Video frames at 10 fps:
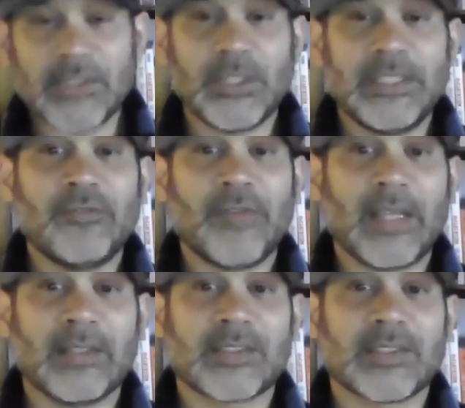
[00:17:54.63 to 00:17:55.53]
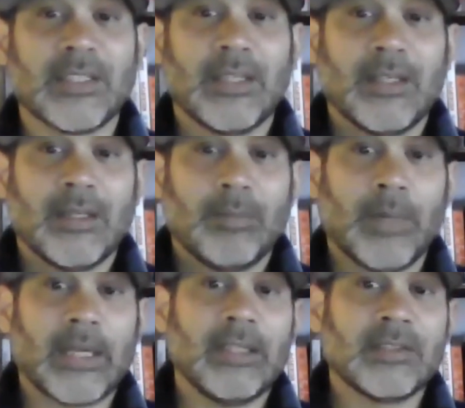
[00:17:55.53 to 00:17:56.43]
good defense,
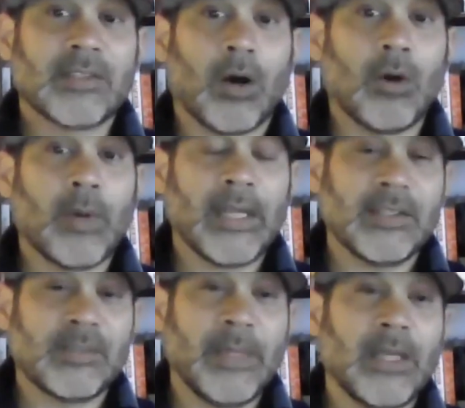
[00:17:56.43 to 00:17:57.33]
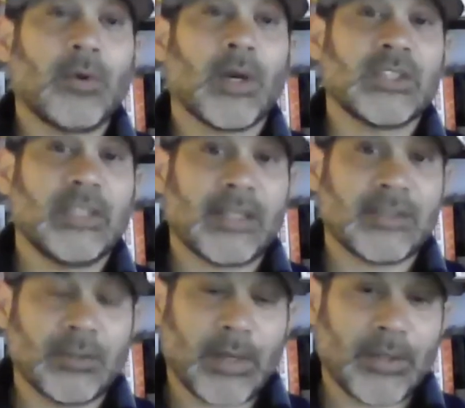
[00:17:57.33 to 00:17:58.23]
but is always being questioned
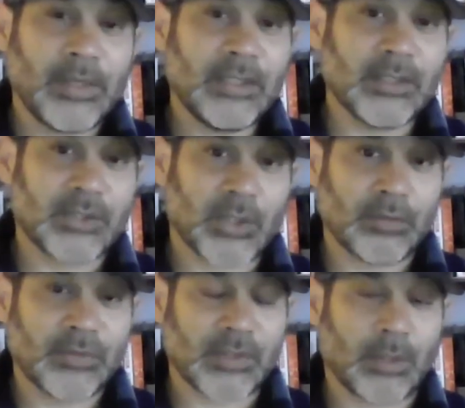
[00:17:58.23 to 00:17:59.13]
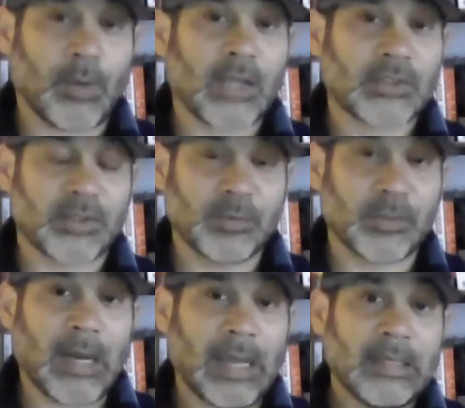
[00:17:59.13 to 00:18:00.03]
as to whether he deserves a roster
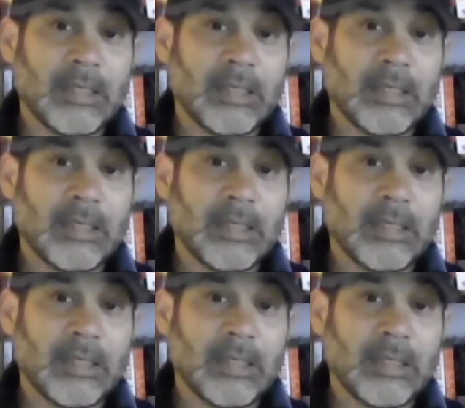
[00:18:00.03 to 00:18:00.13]
spot.